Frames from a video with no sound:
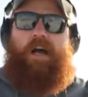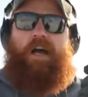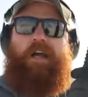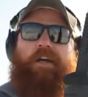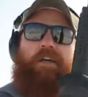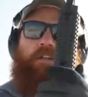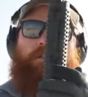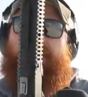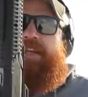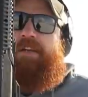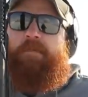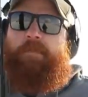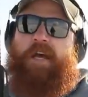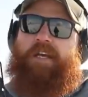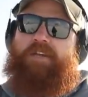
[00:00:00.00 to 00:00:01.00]
I had an
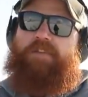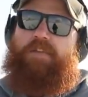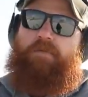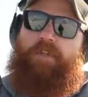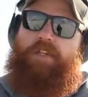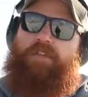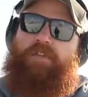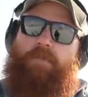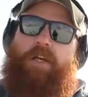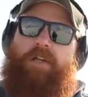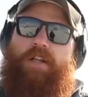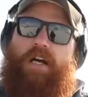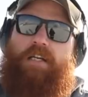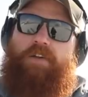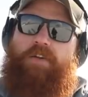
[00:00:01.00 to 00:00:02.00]
extended magazine release on my
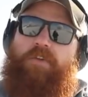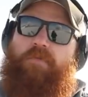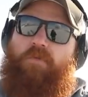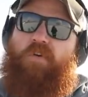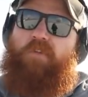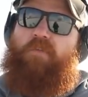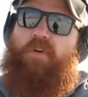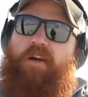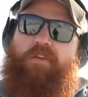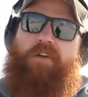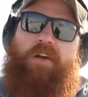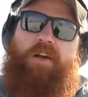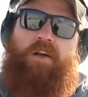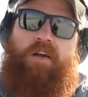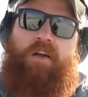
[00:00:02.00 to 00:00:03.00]
Glock 34
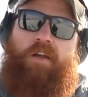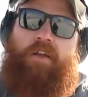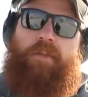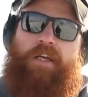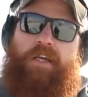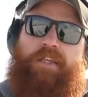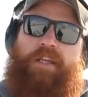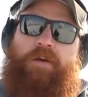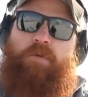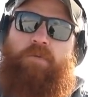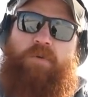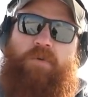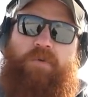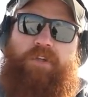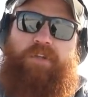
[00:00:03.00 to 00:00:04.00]
forever, thinking that it would
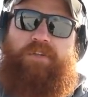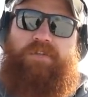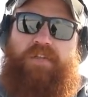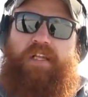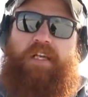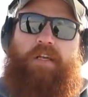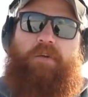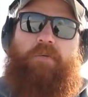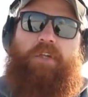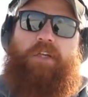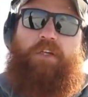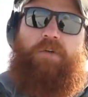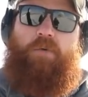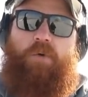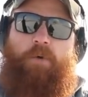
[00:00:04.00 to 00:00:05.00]
be really slick and
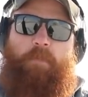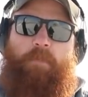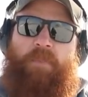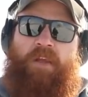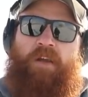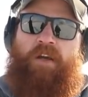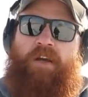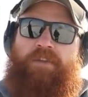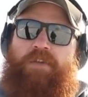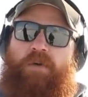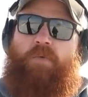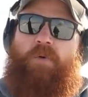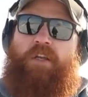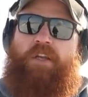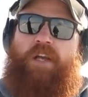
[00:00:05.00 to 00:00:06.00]
really cool,
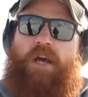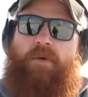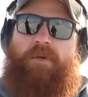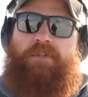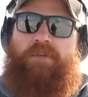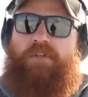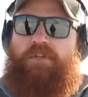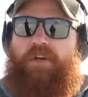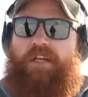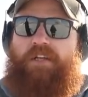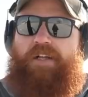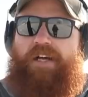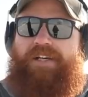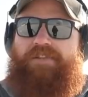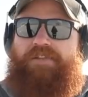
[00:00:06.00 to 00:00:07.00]
until one day I went to a training
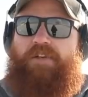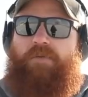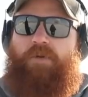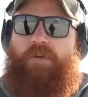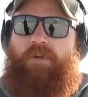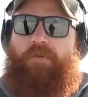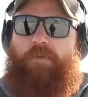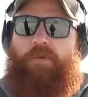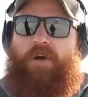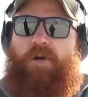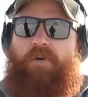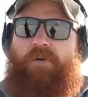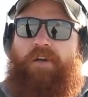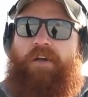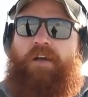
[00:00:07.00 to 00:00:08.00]
class and did rollover
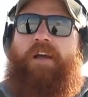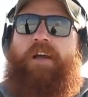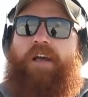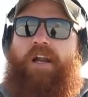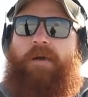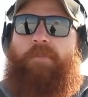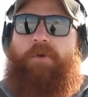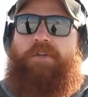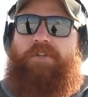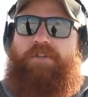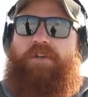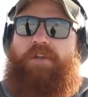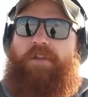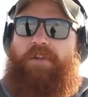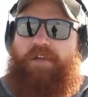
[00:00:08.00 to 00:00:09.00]
prone, and I
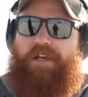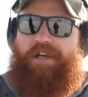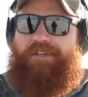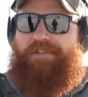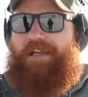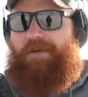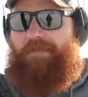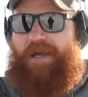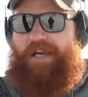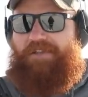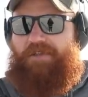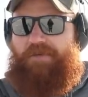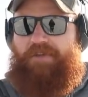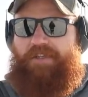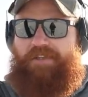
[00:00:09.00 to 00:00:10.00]
pushed the extended
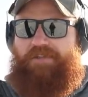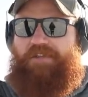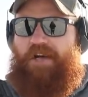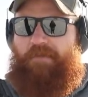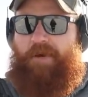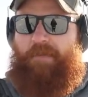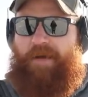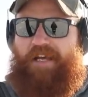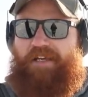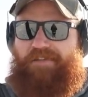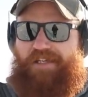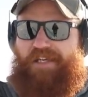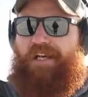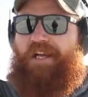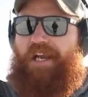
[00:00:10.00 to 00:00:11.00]
magazine release, dumped my
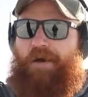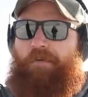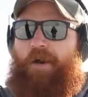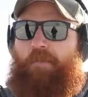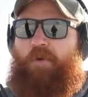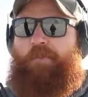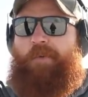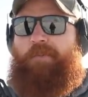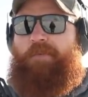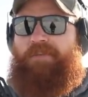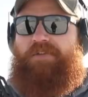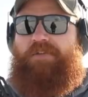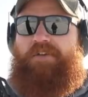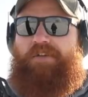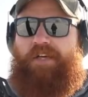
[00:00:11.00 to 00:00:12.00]
magazine, and when I pulled my
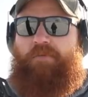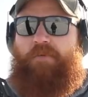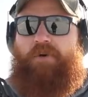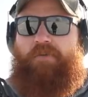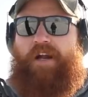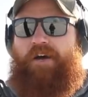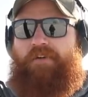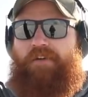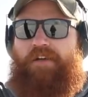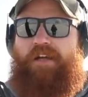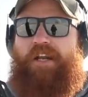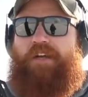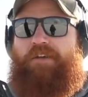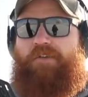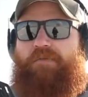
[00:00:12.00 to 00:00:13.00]
pistol I only had 1 round,
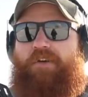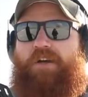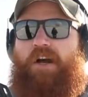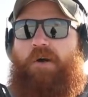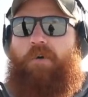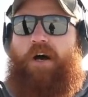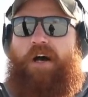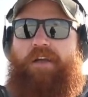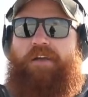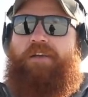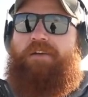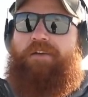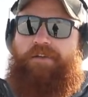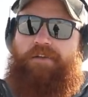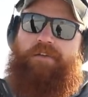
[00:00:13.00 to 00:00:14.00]
and I couldn't figure out why.
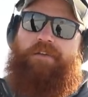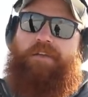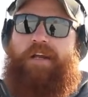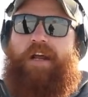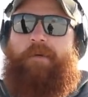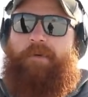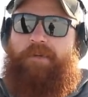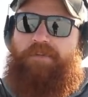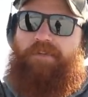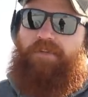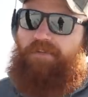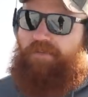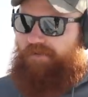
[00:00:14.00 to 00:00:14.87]
It happens.